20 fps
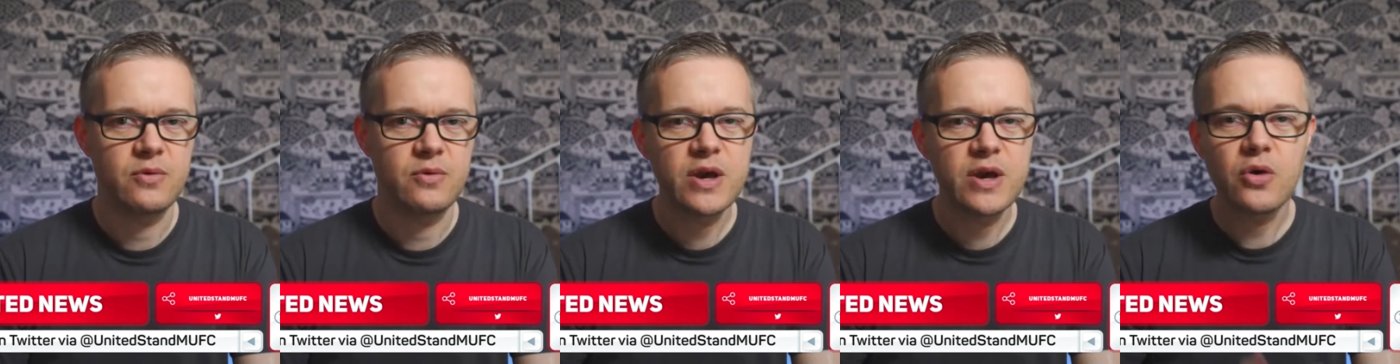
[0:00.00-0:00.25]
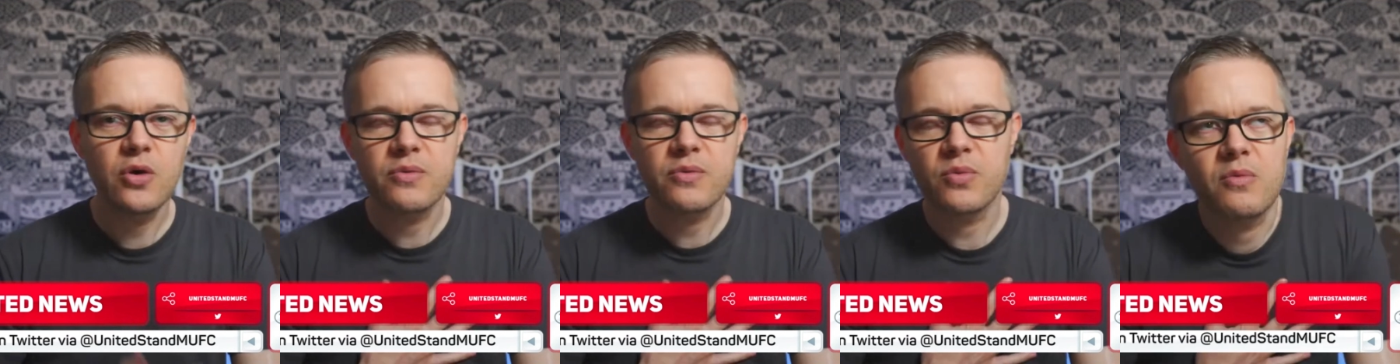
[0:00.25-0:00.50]

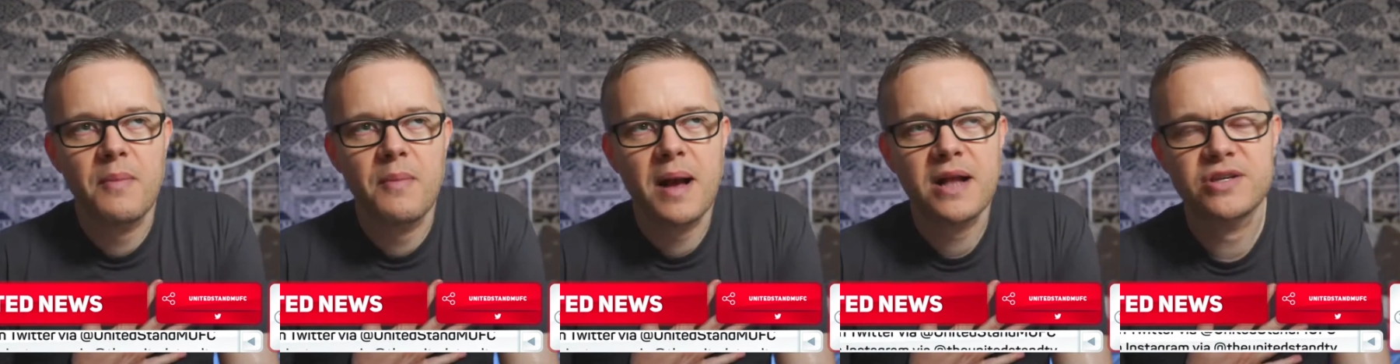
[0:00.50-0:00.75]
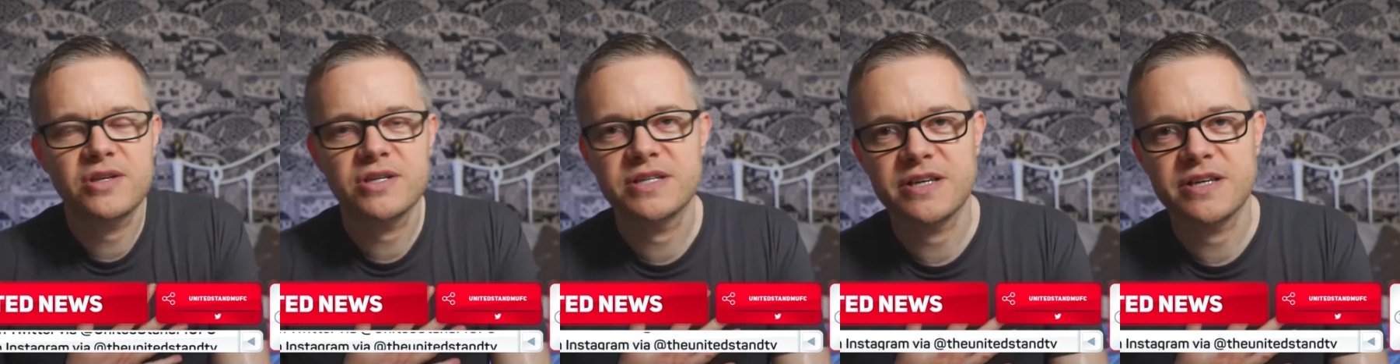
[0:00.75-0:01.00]
We're
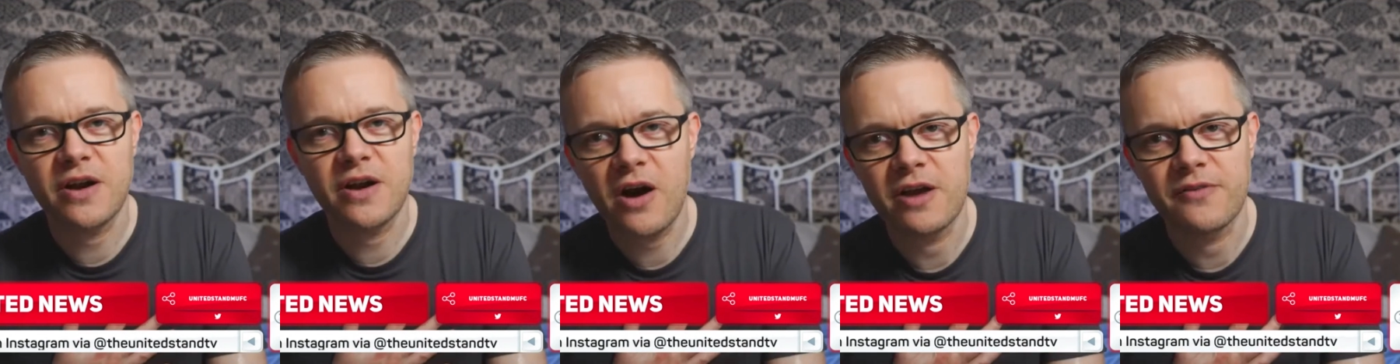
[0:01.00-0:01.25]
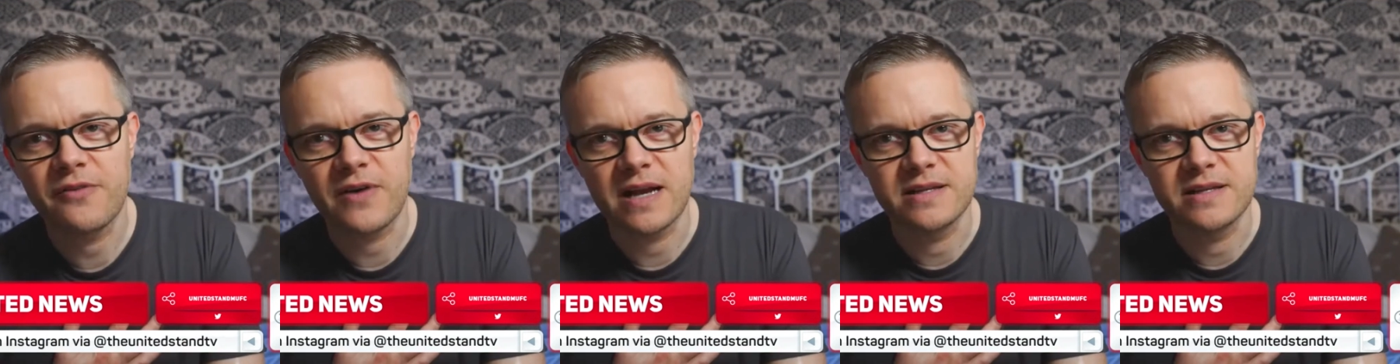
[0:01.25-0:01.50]
Manchester
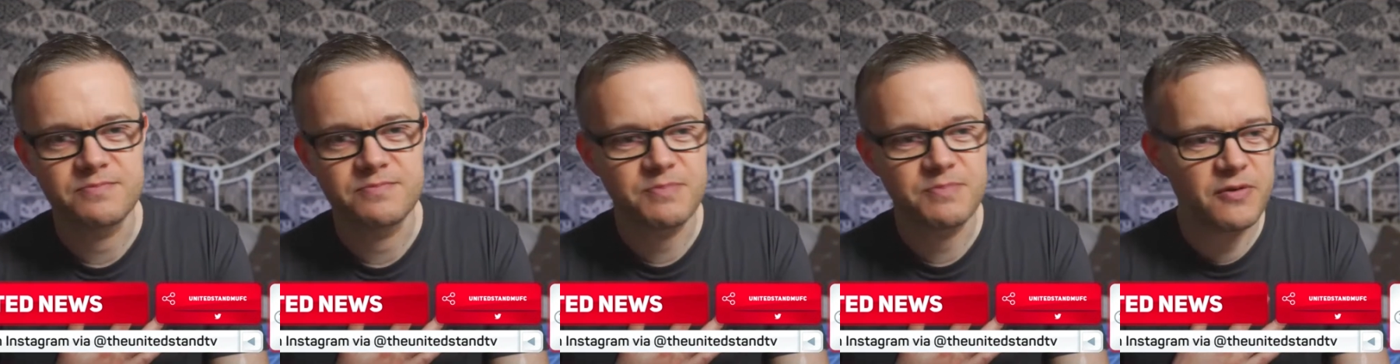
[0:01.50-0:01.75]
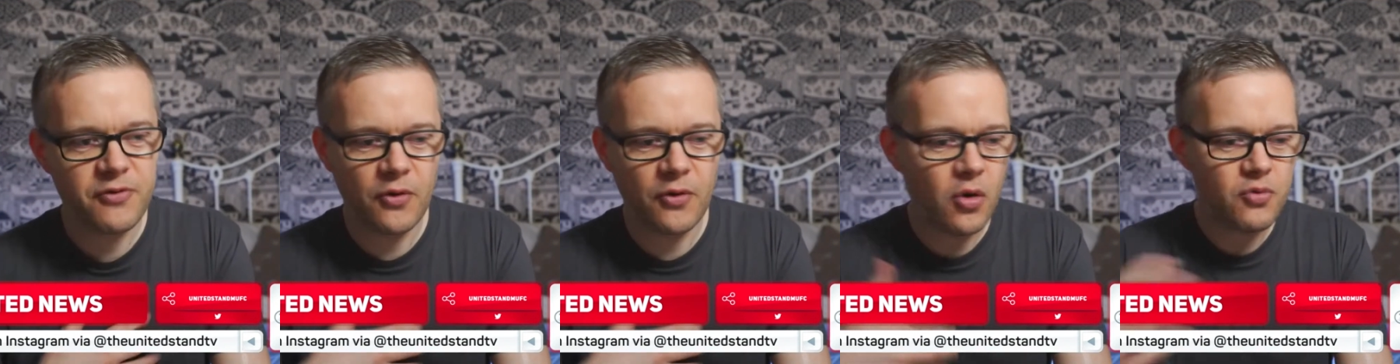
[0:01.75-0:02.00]
United fans.
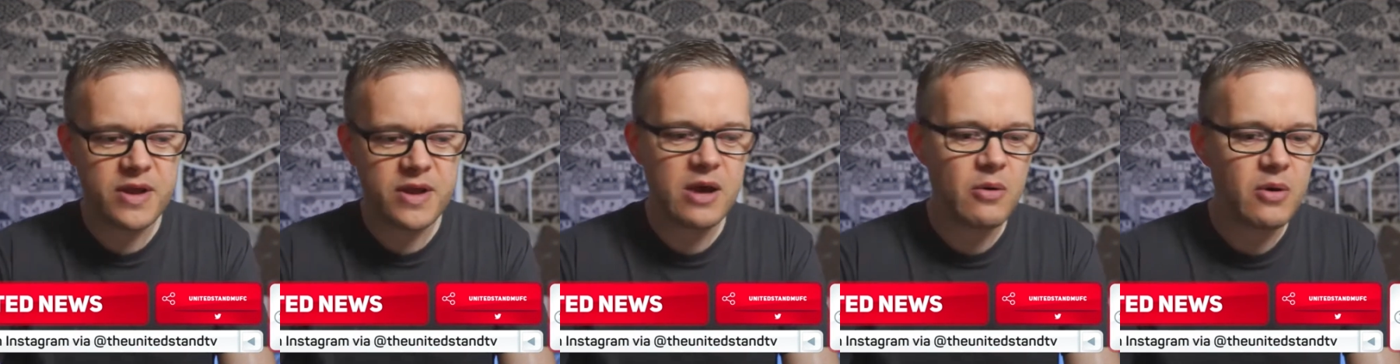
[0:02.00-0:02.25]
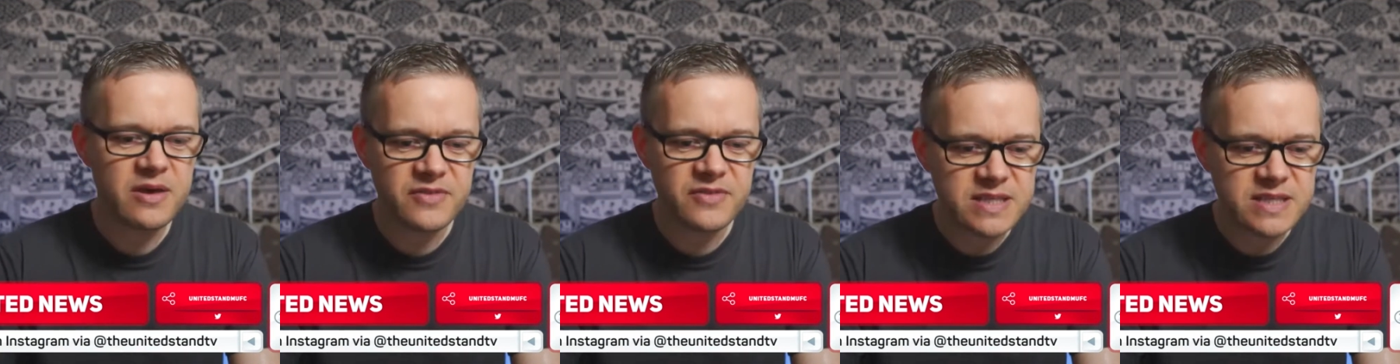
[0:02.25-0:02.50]
Before
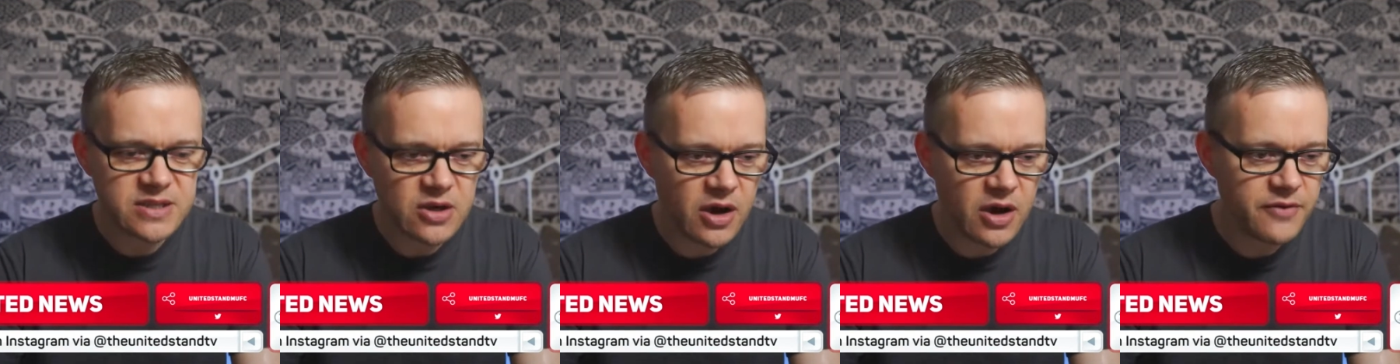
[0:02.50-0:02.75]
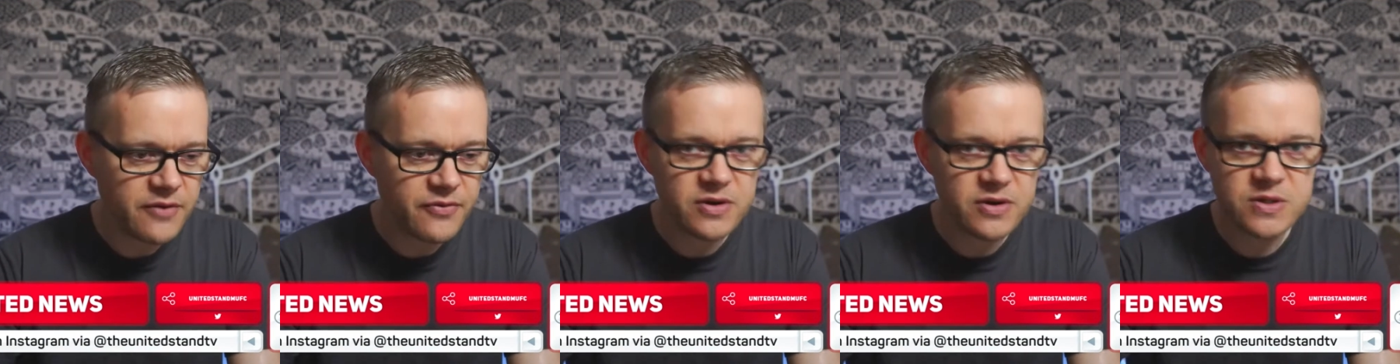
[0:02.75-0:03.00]
Rio even
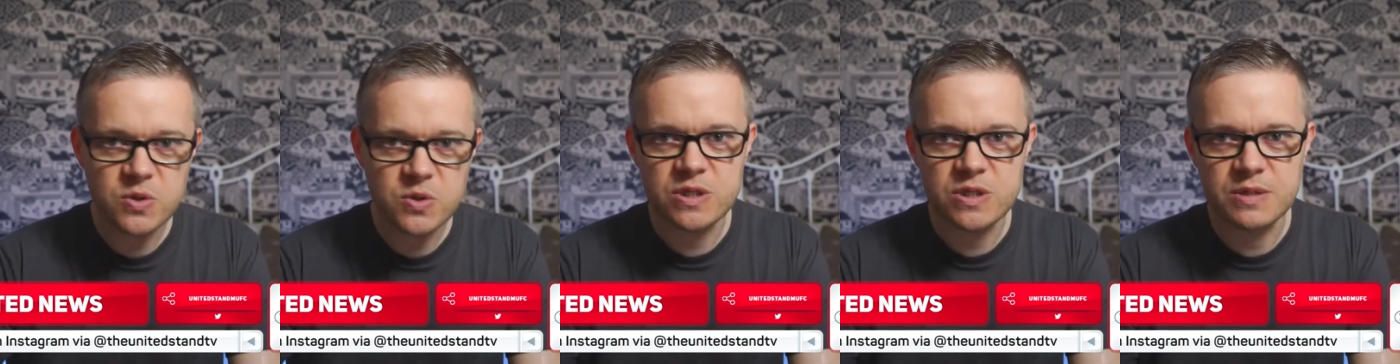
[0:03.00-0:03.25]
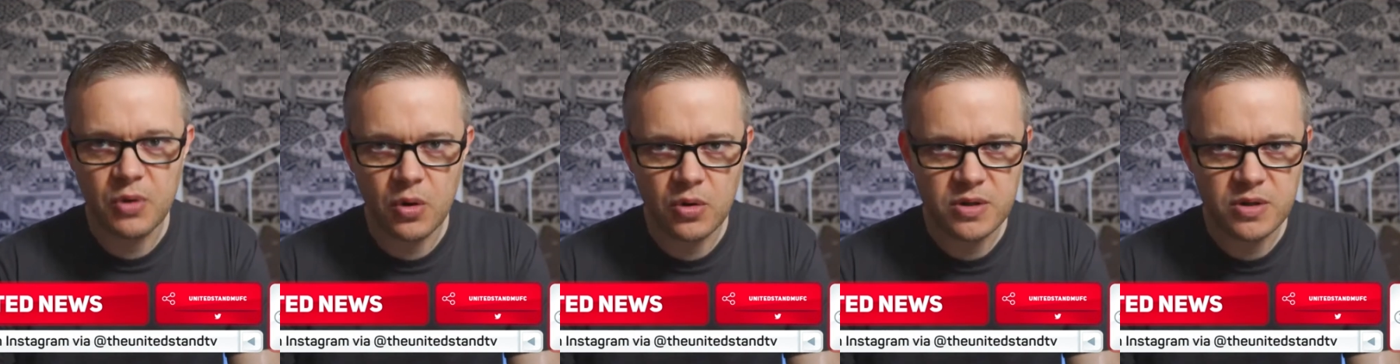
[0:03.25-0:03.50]
signed for us or
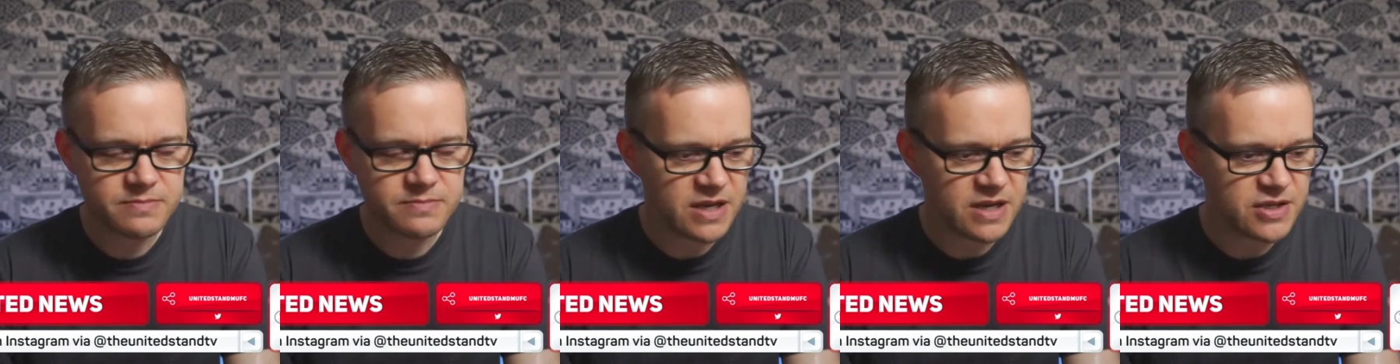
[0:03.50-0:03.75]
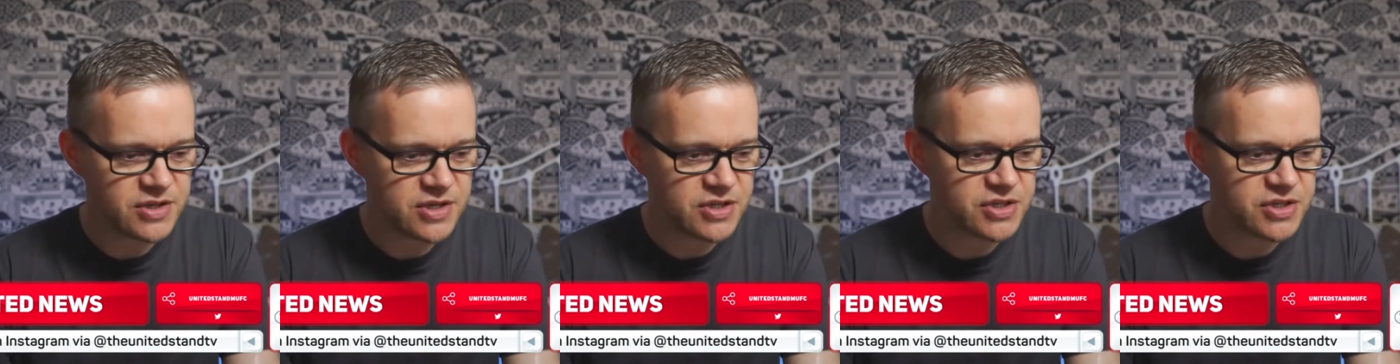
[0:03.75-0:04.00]
supported
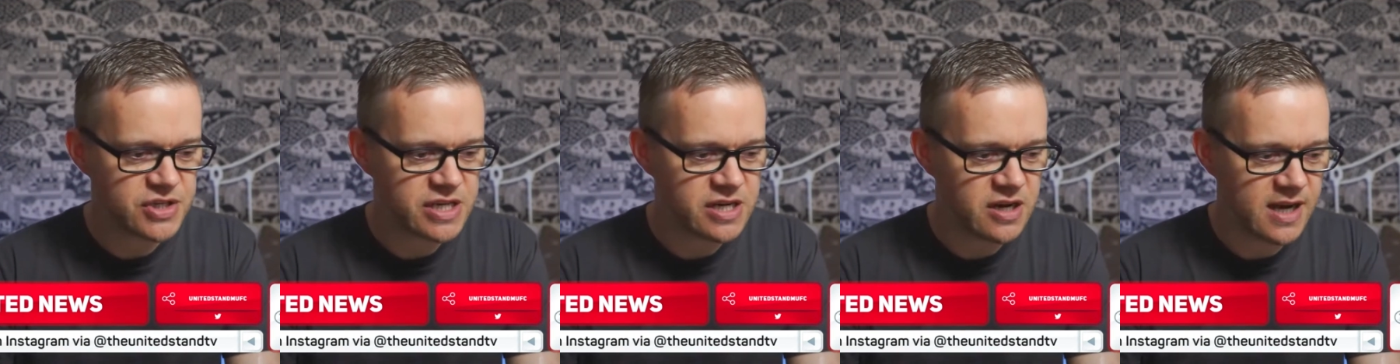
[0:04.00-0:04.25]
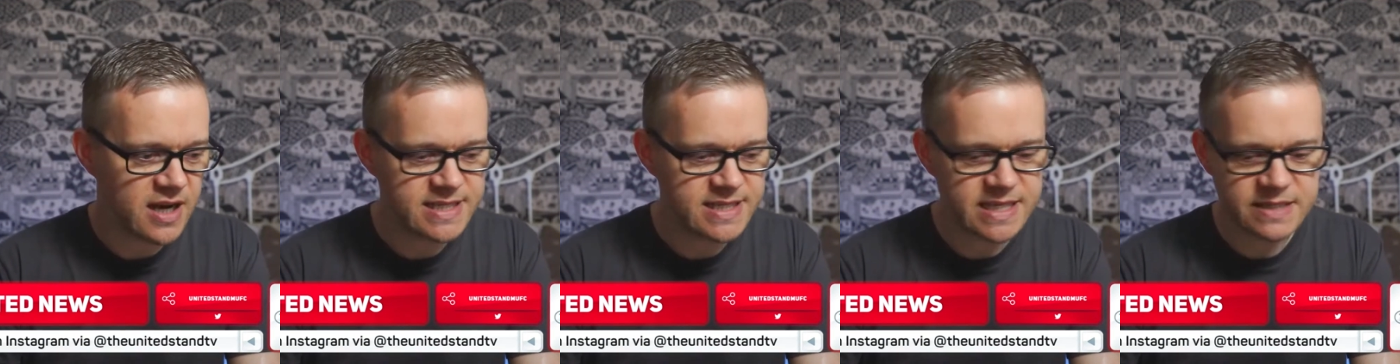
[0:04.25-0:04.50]
Manchester
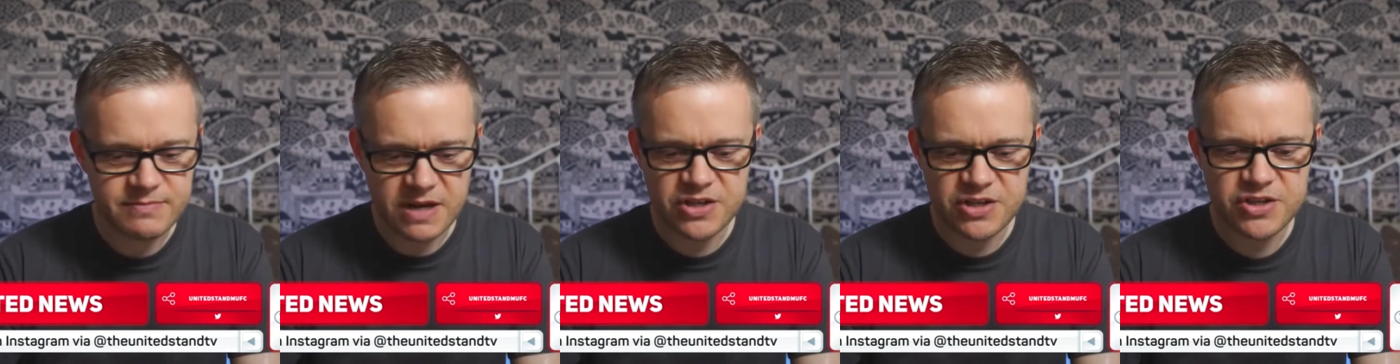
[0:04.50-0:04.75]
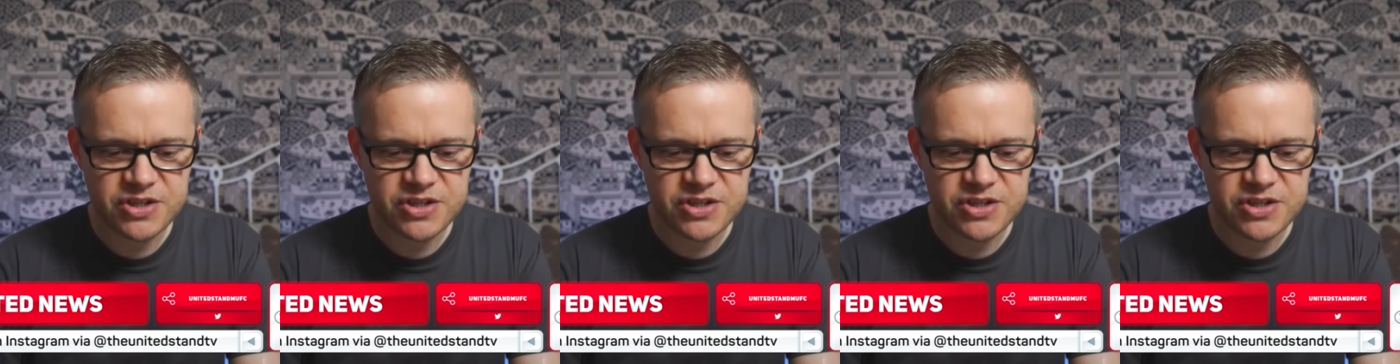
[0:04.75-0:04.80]
United